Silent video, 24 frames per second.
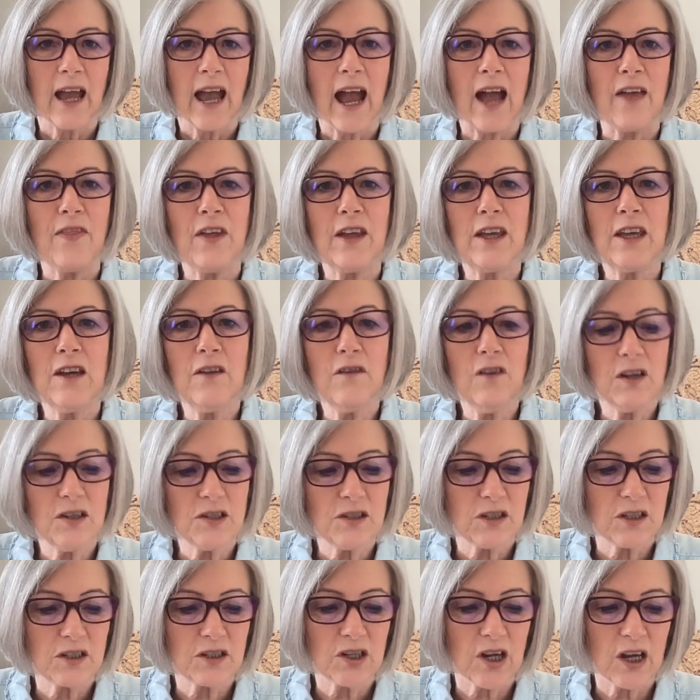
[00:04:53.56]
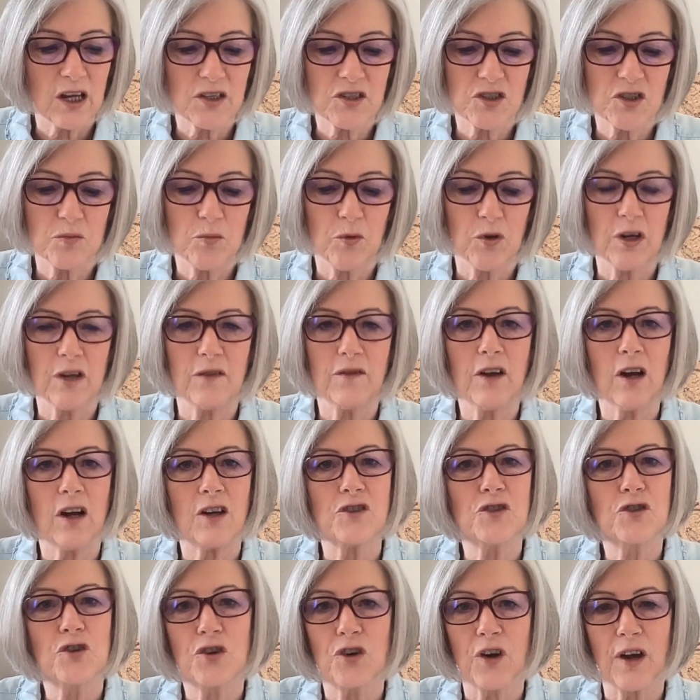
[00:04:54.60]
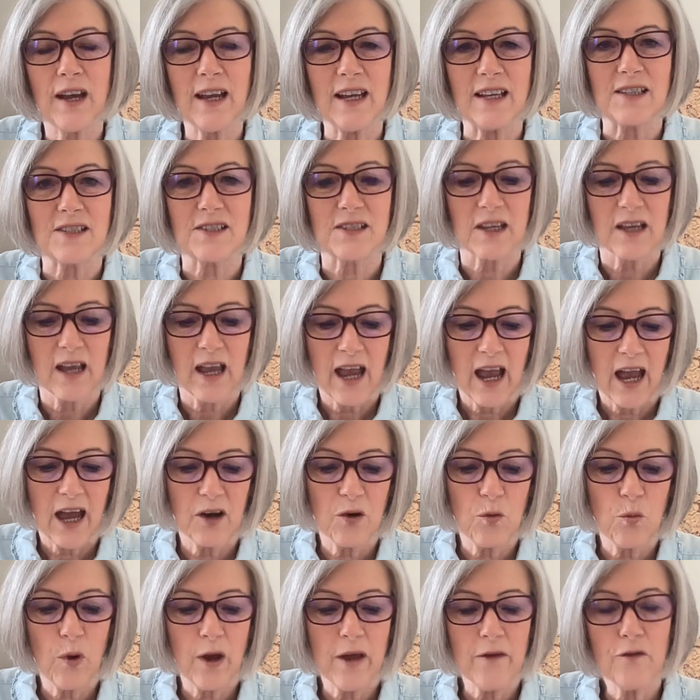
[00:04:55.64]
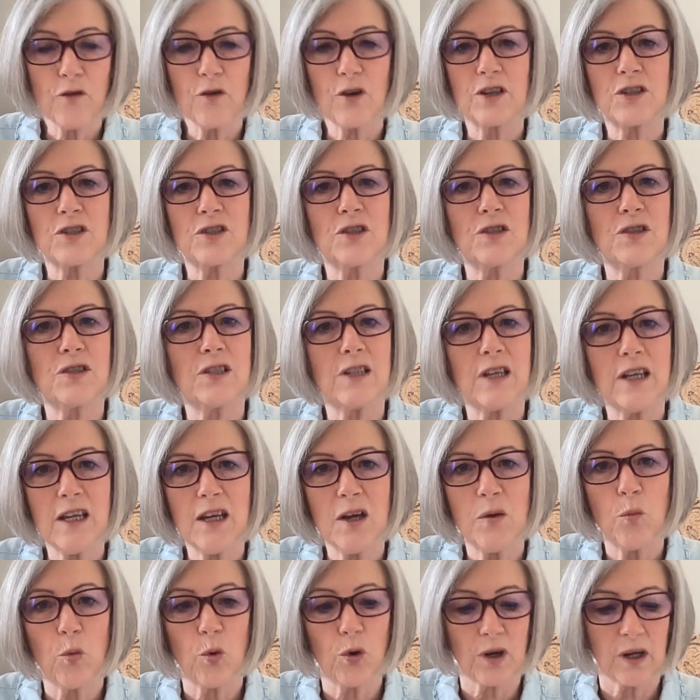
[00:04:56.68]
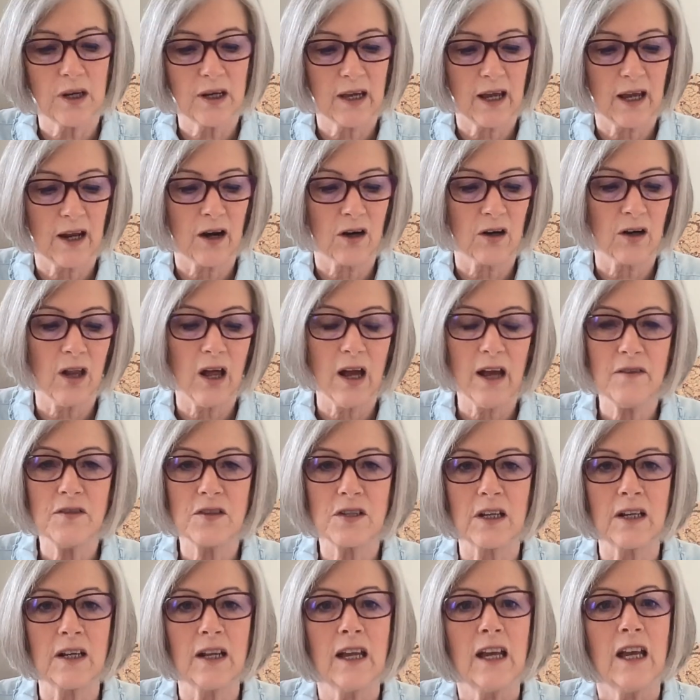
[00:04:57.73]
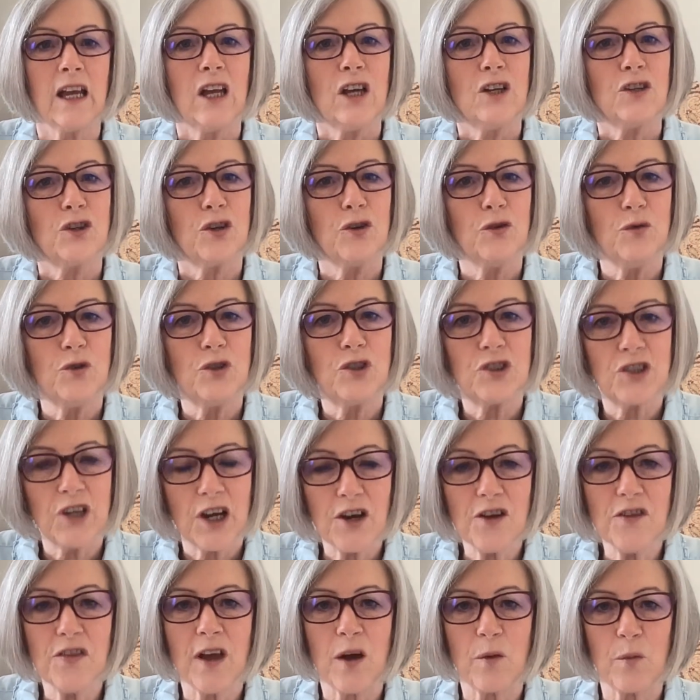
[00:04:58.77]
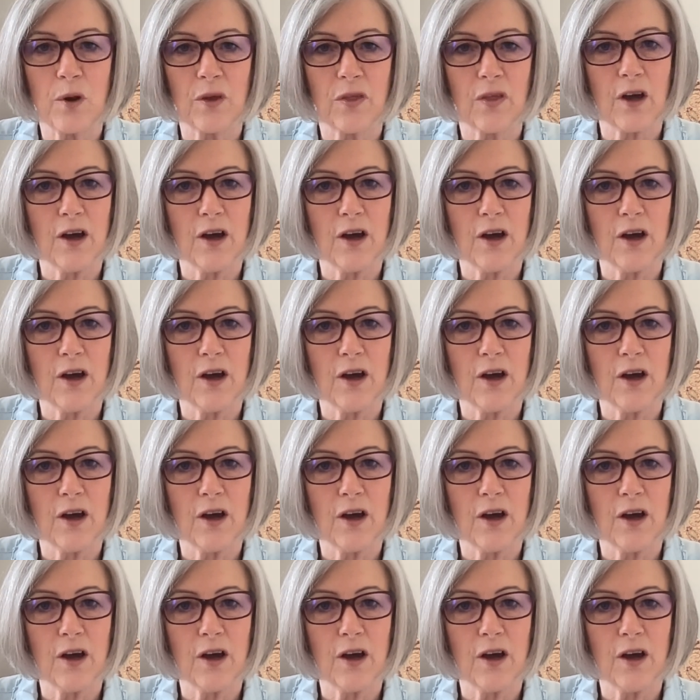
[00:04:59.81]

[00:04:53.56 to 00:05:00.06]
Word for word: And they give us the testimony of God's grace and a way for us to see Him working in our lives and to share that with